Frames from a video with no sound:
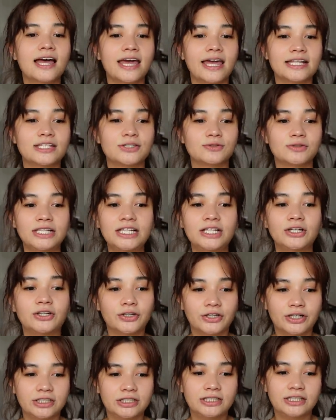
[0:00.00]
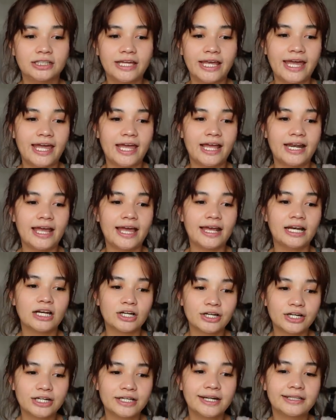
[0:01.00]
It's really good. And I
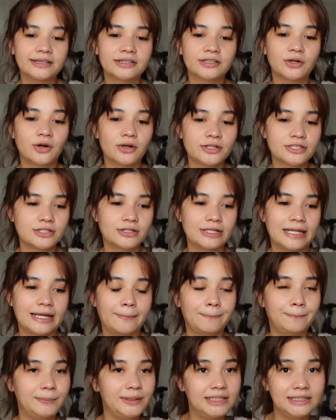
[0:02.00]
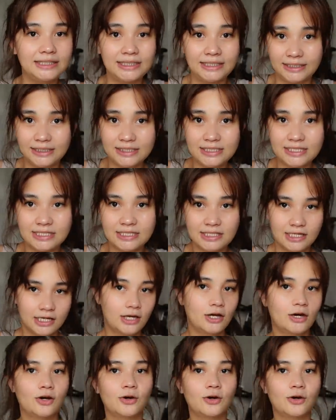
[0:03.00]
learned that they're also like PTs,